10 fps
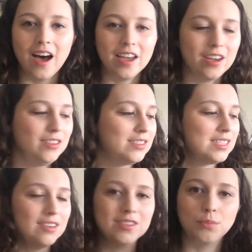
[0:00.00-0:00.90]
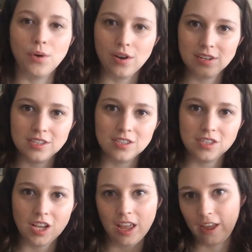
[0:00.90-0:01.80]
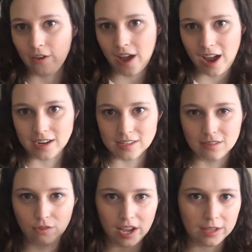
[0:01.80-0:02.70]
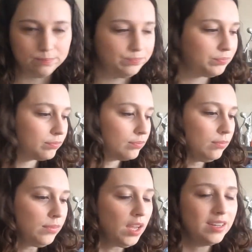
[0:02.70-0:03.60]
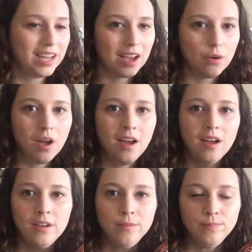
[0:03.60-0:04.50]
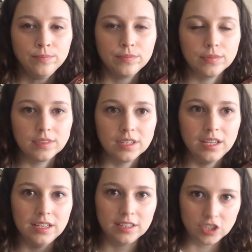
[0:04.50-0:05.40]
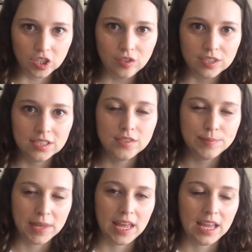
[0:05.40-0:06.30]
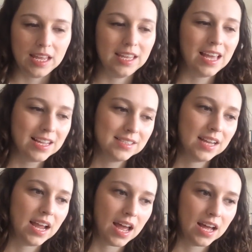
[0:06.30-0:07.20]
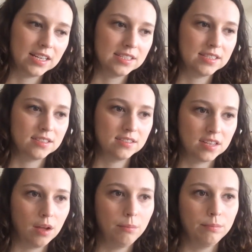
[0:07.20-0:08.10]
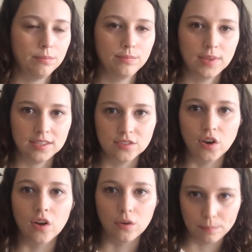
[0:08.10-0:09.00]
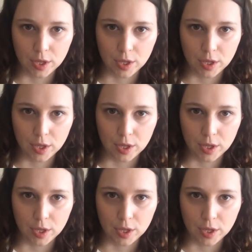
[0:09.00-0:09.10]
I own series 1, 2 and 3. Now, The Tudors for me, yes, it has some historical